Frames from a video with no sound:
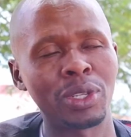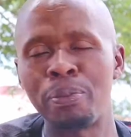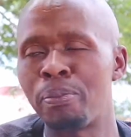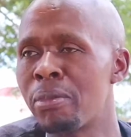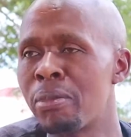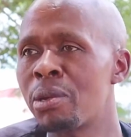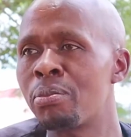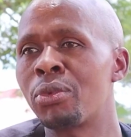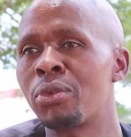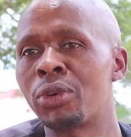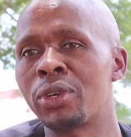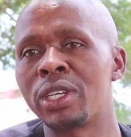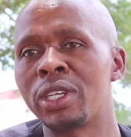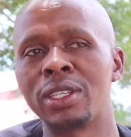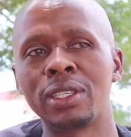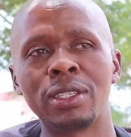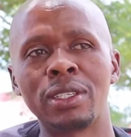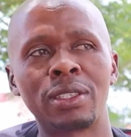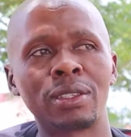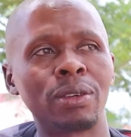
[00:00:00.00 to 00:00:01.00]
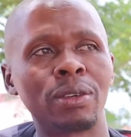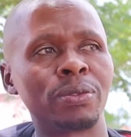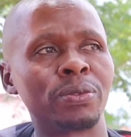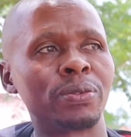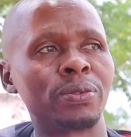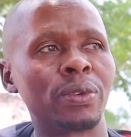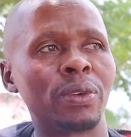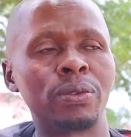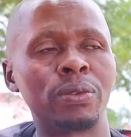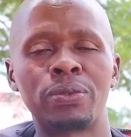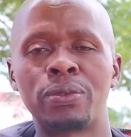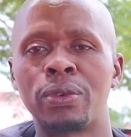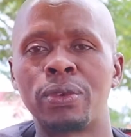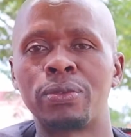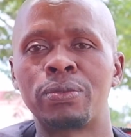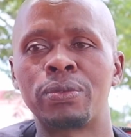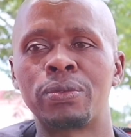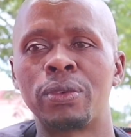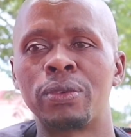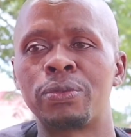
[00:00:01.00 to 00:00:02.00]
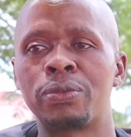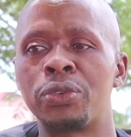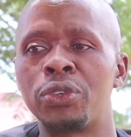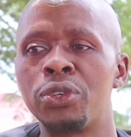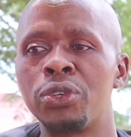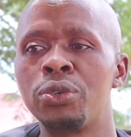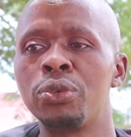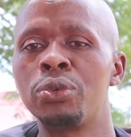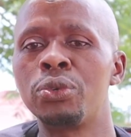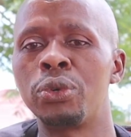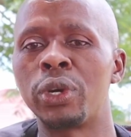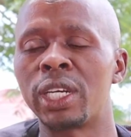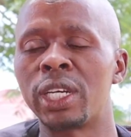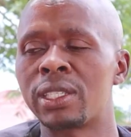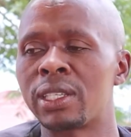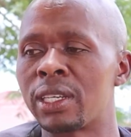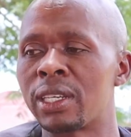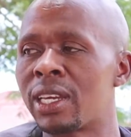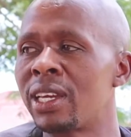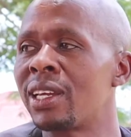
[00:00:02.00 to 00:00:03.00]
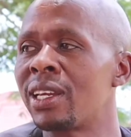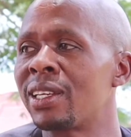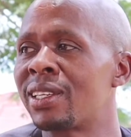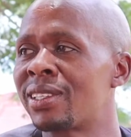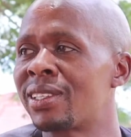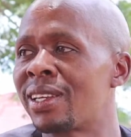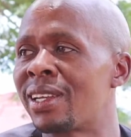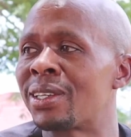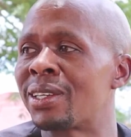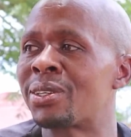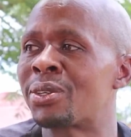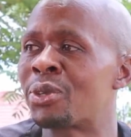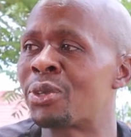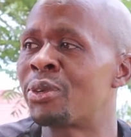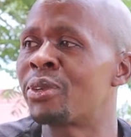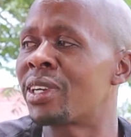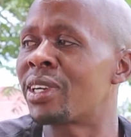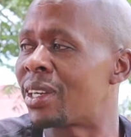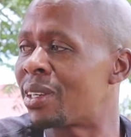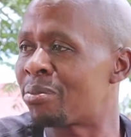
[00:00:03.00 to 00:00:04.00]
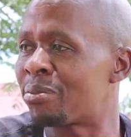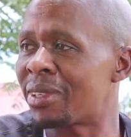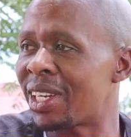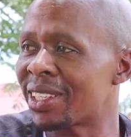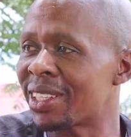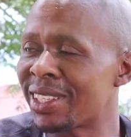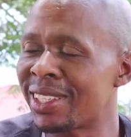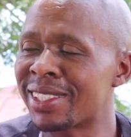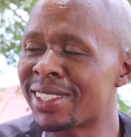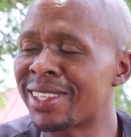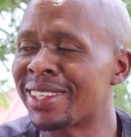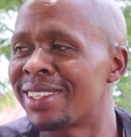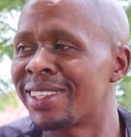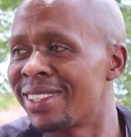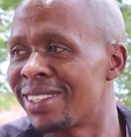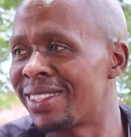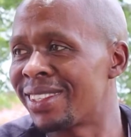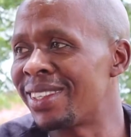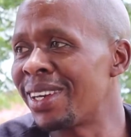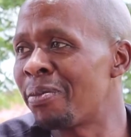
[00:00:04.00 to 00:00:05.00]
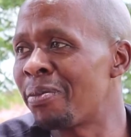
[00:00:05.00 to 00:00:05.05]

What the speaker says: memories of you as a kid, like growing up, like as a young